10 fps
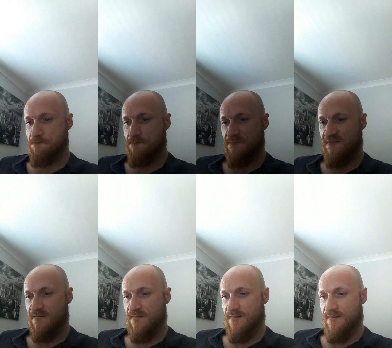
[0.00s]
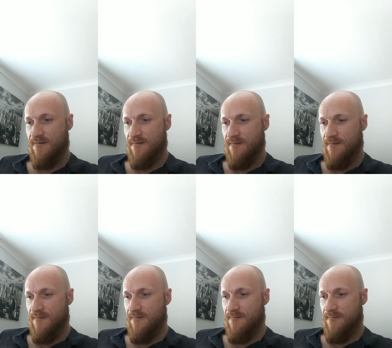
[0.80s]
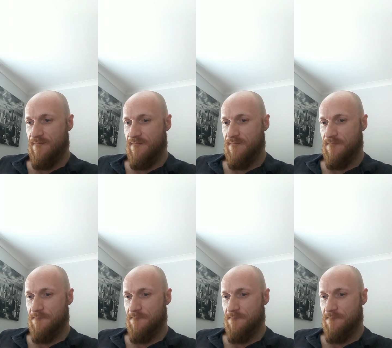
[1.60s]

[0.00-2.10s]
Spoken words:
No one is speaking in this clip.